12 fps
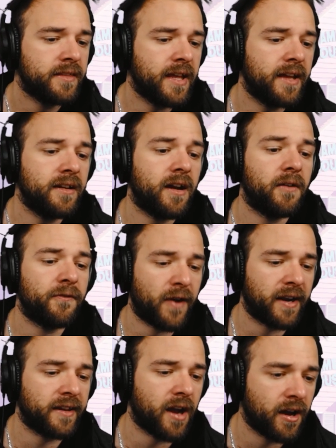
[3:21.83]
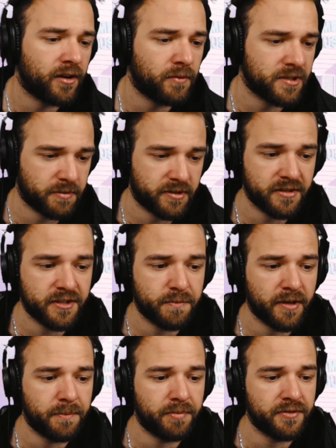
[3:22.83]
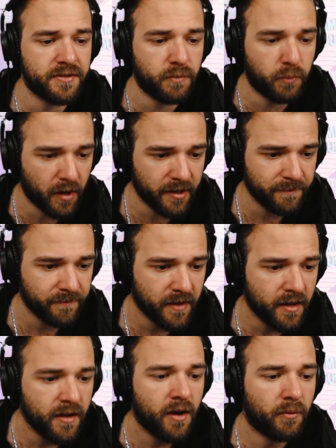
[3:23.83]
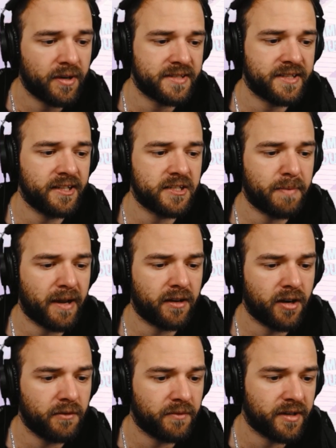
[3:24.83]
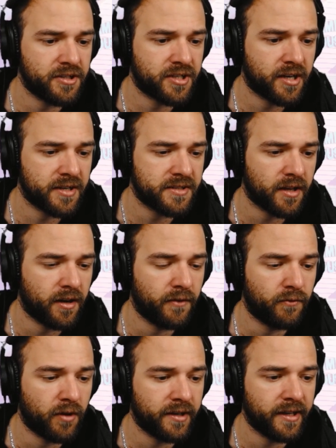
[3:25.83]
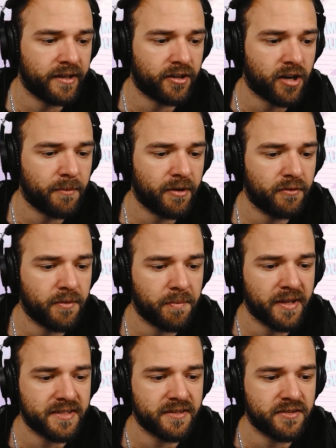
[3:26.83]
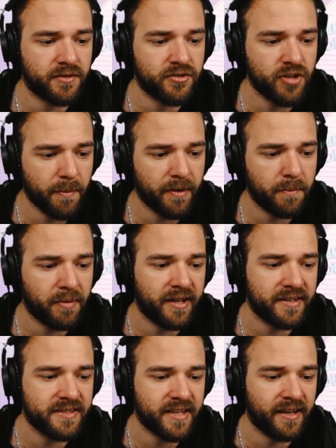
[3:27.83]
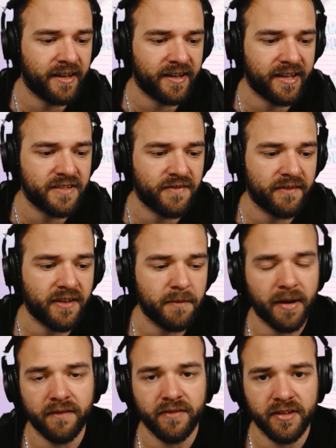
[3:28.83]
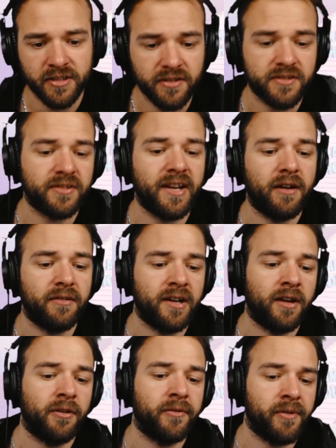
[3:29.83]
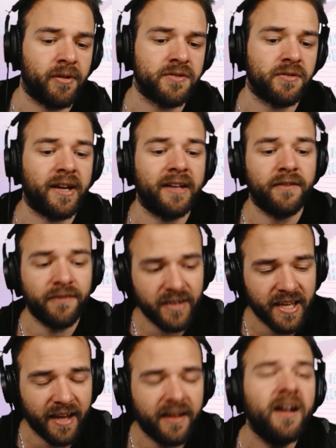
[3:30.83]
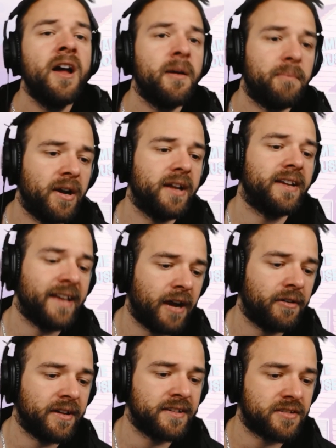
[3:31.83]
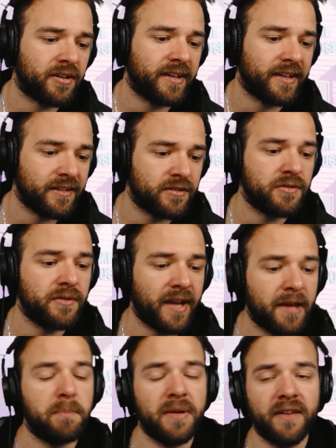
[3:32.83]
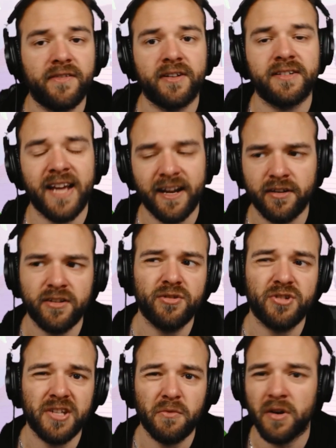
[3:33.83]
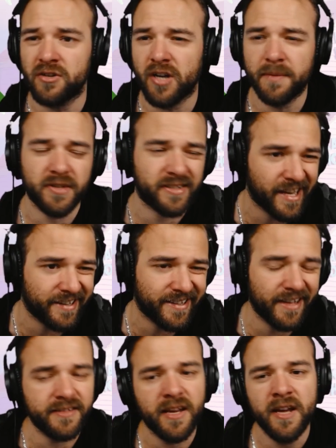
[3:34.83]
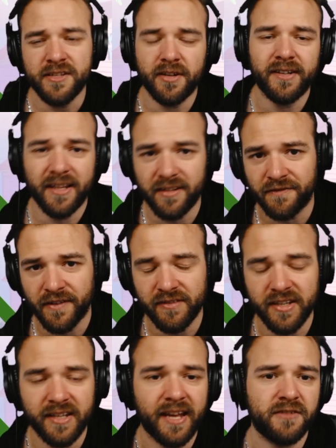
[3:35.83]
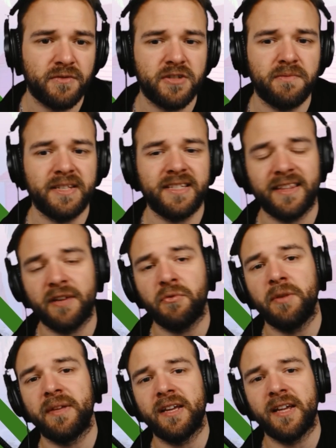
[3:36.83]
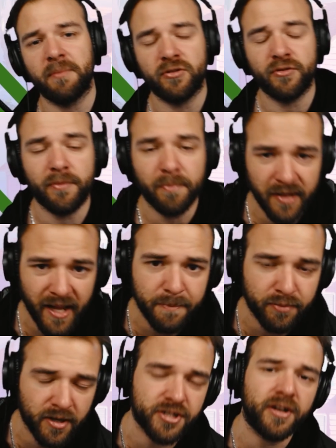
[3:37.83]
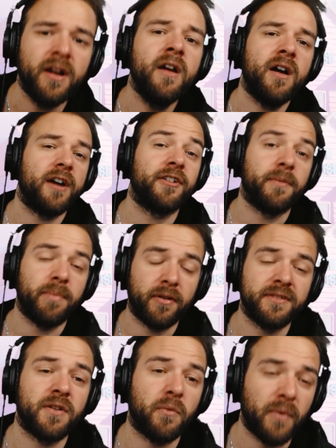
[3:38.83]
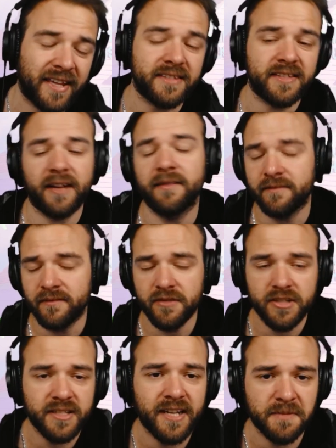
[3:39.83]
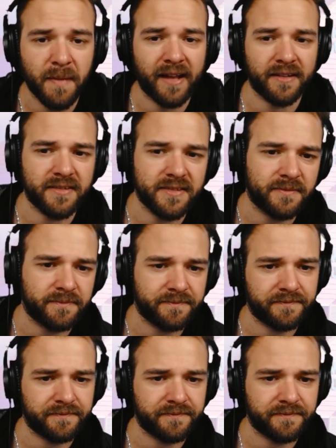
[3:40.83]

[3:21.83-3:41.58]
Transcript: Then finally, auto, once per turn, Spirit Boost 1. When a Skilless battle card, when energy cost of 1 in your combo area will be placed in its owner's drop area, played instead, and it gets 5k power for the turn. So now not only are we also getting the free k, but now it is turning into a beefier attacker. Usually 1 drops are 10ks, so now they're 15ks, which means that they will be able to apply pressure on your opponent's Awaken side, which is a nice balance.